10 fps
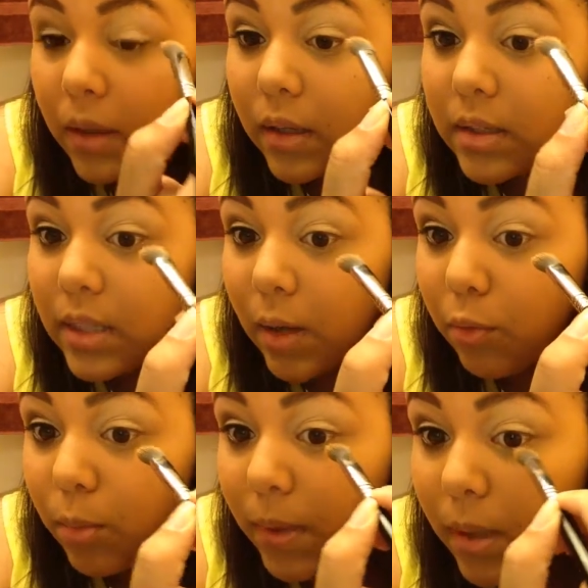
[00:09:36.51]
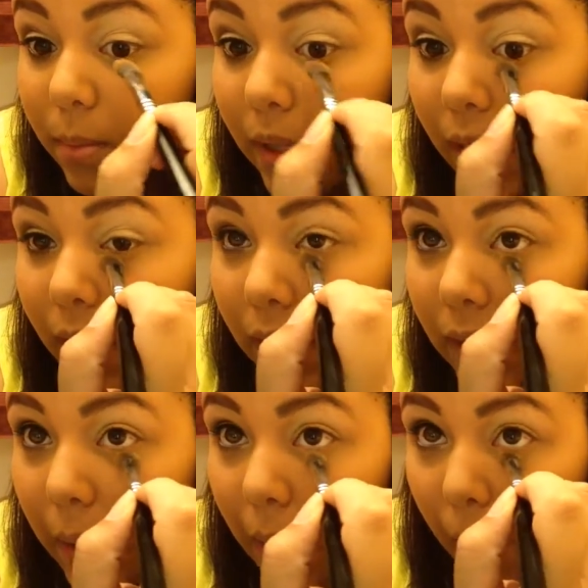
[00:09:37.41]
because I will be
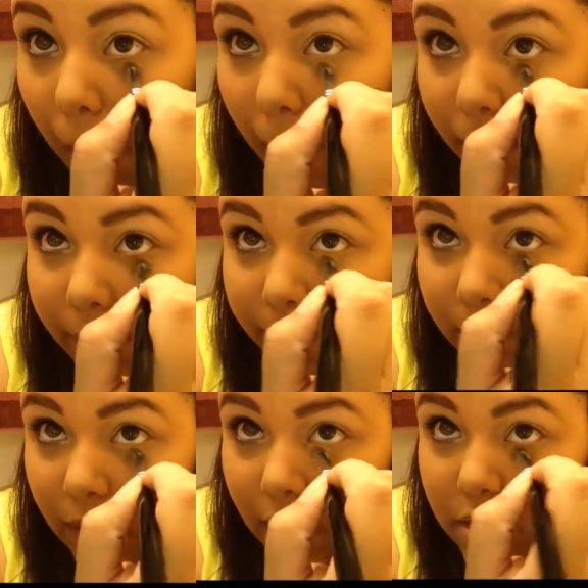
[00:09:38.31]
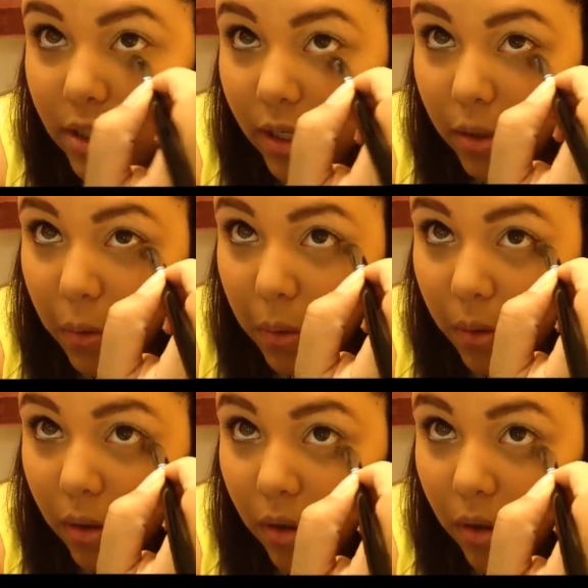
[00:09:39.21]
applying eyeshadow